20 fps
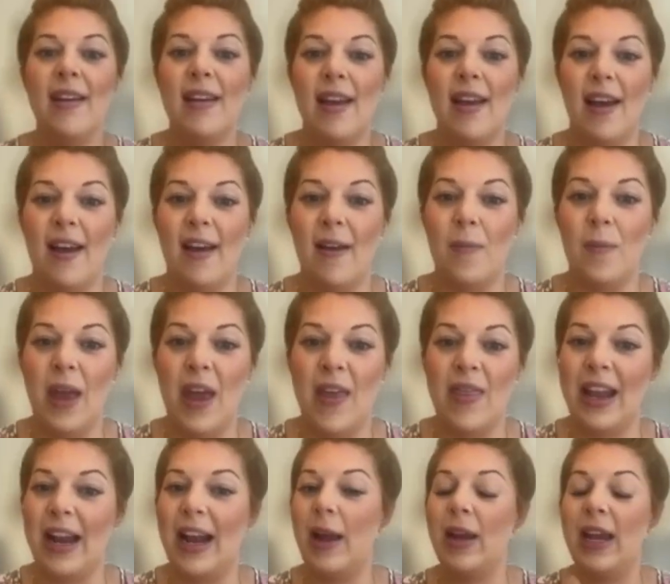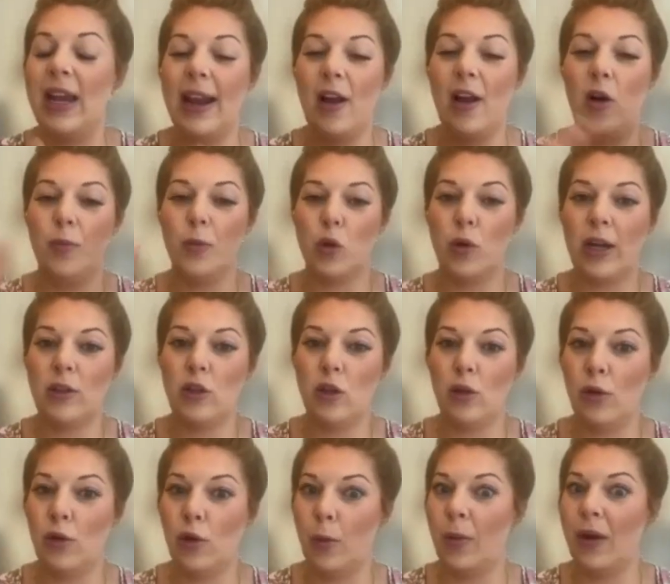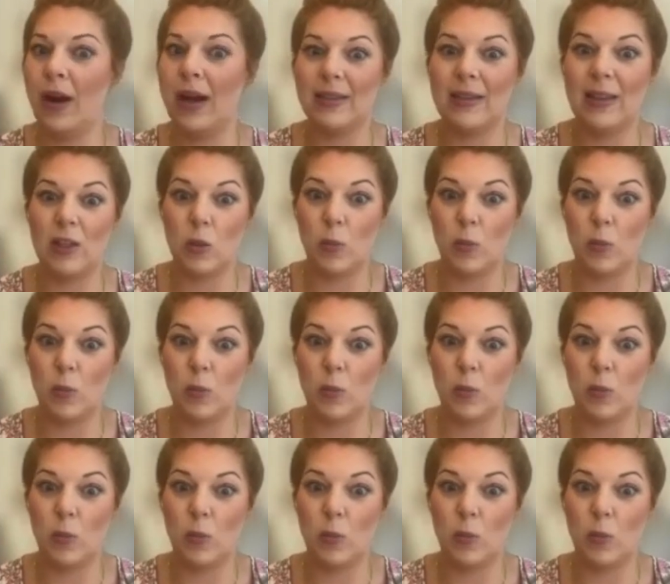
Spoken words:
And then I can help direct you through the process.